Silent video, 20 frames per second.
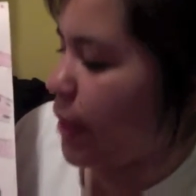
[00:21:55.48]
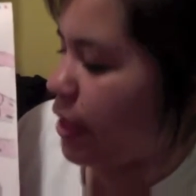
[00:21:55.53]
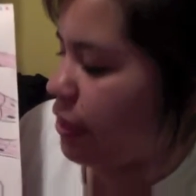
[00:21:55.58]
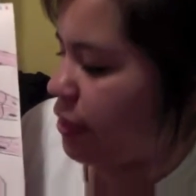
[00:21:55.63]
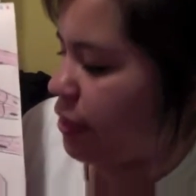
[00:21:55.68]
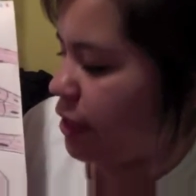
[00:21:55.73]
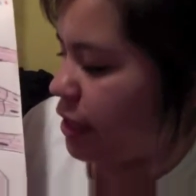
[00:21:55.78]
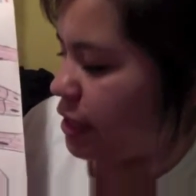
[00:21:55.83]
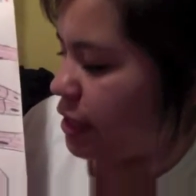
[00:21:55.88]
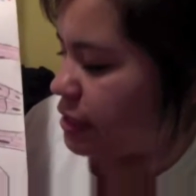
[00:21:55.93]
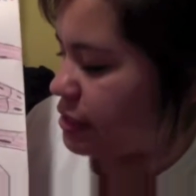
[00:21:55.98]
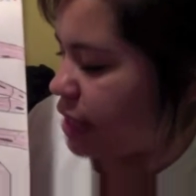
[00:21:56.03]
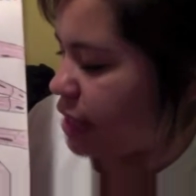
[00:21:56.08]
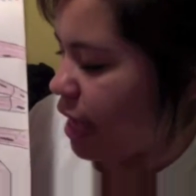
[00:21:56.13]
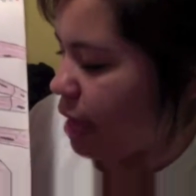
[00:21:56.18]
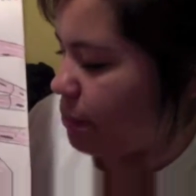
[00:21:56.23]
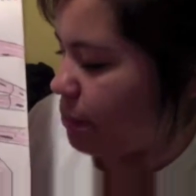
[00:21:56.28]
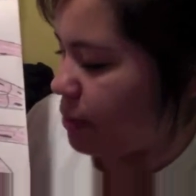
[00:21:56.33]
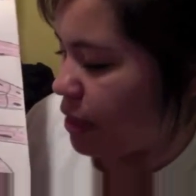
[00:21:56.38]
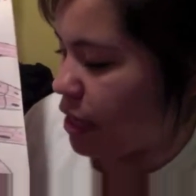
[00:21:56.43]
is
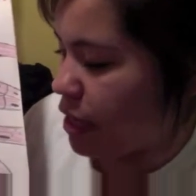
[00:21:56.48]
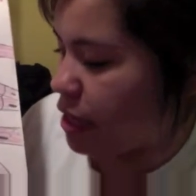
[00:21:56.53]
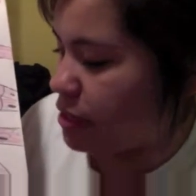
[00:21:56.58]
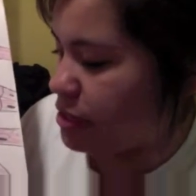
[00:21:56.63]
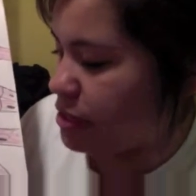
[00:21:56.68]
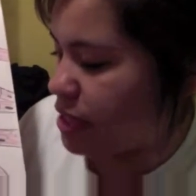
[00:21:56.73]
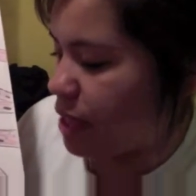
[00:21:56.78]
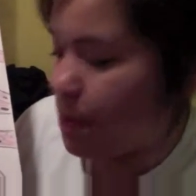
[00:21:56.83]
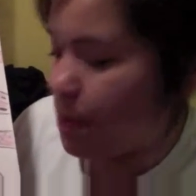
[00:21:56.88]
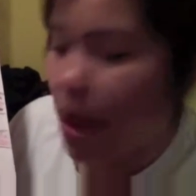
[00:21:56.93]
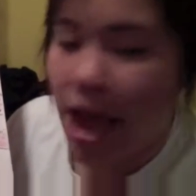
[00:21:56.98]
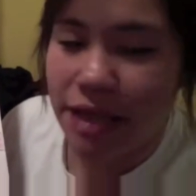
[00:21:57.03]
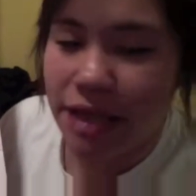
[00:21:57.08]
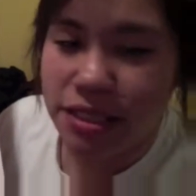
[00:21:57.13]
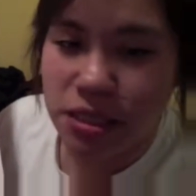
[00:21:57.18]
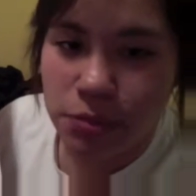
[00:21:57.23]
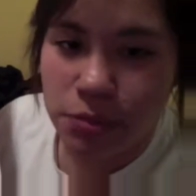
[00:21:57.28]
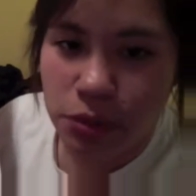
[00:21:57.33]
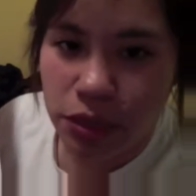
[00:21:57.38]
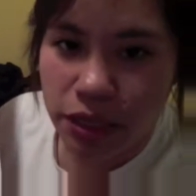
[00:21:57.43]
that because they
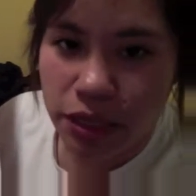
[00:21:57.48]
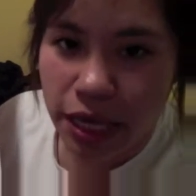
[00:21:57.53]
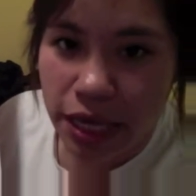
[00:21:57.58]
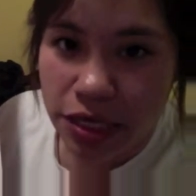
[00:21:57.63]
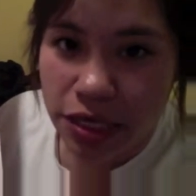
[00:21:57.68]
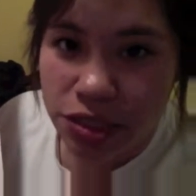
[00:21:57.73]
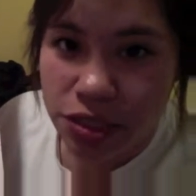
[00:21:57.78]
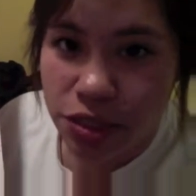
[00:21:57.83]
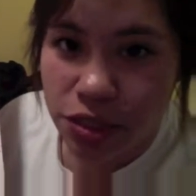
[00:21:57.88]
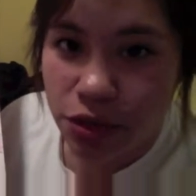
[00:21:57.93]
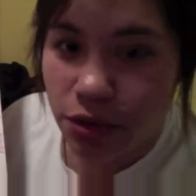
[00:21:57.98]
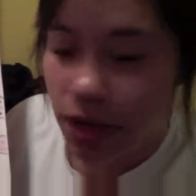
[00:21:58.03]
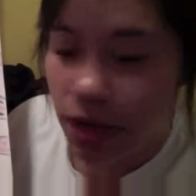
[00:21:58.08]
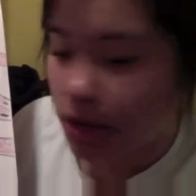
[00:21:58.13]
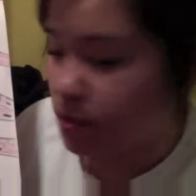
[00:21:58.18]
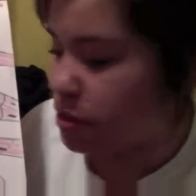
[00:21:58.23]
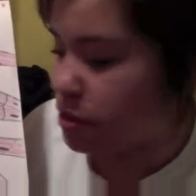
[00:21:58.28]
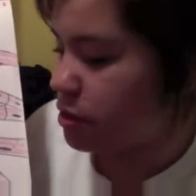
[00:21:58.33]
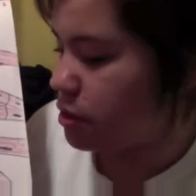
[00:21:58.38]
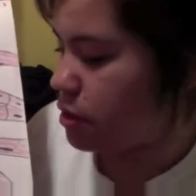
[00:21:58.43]
pass communication
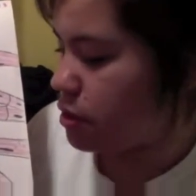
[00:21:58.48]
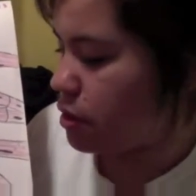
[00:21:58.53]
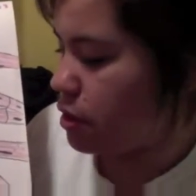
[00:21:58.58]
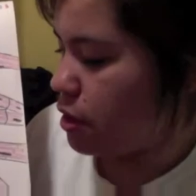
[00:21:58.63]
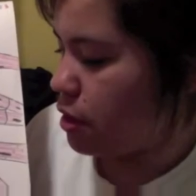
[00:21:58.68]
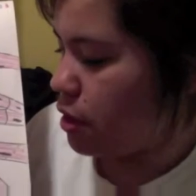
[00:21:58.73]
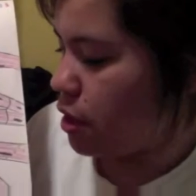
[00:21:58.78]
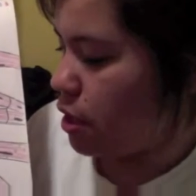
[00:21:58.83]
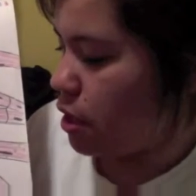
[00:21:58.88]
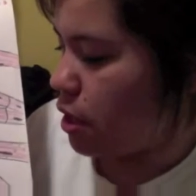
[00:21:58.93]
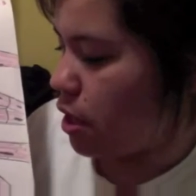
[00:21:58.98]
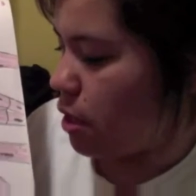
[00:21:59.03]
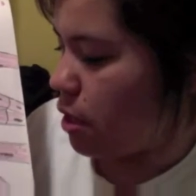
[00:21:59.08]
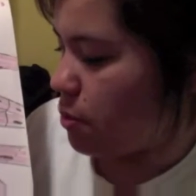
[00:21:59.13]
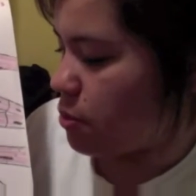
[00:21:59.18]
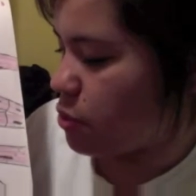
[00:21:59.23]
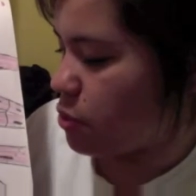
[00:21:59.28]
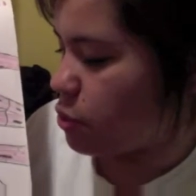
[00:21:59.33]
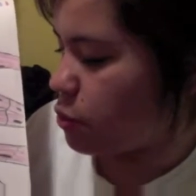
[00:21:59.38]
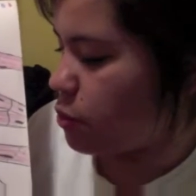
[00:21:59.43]
around
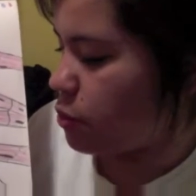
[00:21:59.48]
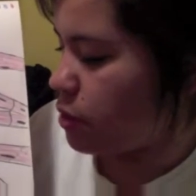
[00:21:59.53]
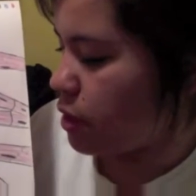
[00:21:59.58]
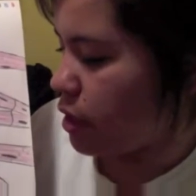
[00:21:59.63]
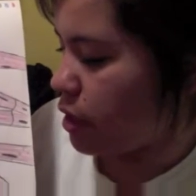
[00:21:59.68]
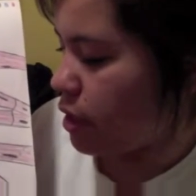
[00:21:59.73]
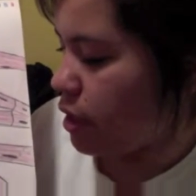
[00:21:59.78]
through